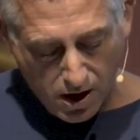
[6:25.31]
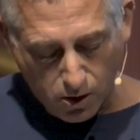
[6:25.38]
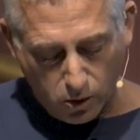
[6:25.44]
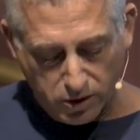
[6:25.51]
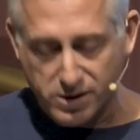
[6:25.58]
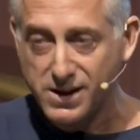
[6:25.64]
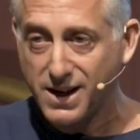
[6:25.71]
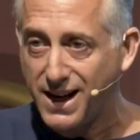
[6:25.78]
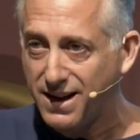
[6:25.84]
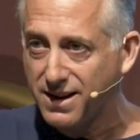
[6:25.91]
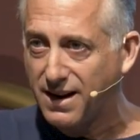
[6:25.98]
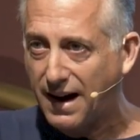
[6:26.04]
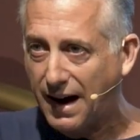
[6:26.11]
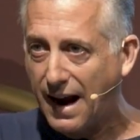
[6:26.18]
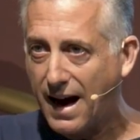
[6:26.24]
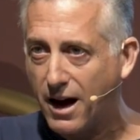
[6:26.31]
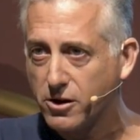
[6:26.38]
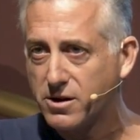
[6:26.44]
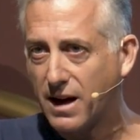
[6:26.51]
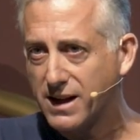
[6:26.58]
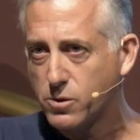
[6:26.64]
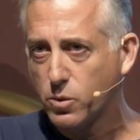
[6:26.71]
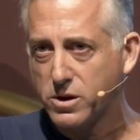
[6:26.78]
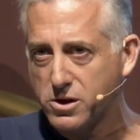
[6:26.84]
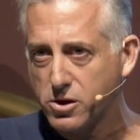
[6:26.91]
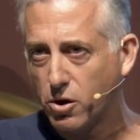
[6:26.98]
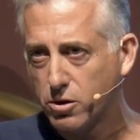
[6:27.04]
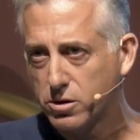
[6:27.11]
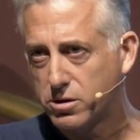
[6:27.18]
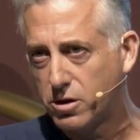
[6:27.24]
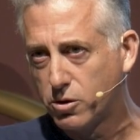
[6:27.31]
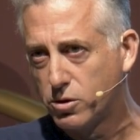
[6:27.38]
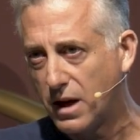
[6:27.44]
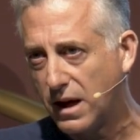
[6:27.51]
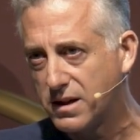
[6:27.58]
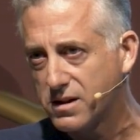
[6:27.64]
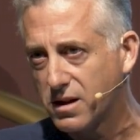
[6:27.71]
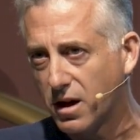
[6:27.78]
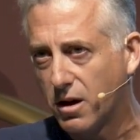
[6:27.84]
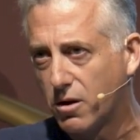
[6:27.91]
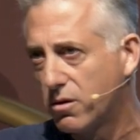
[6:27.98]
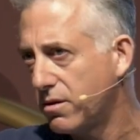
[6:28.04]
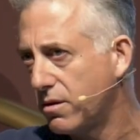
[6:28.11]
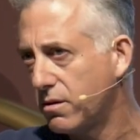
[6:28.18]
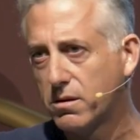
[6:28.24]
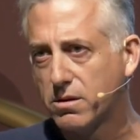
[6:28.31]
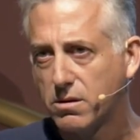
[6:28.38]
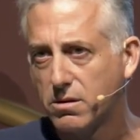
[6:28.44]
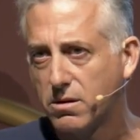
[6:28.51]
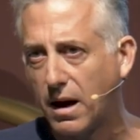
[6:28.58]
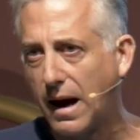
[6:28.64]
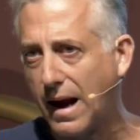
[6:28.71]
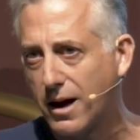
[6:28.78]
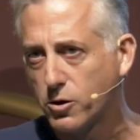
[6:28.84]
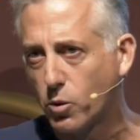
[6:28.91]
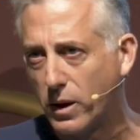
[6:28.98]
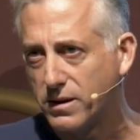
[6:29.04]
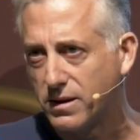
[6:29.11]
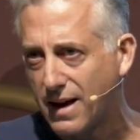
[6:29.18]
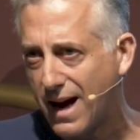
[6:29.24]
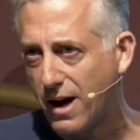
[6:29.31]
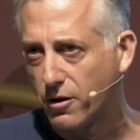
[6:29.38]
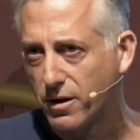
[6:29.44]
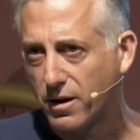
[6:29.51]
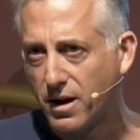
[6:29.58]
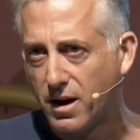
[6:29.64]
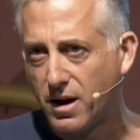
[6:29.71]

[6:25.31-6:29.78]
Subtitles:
Whereas here in the cloud, as we saw 2 days ago, the cloud went down.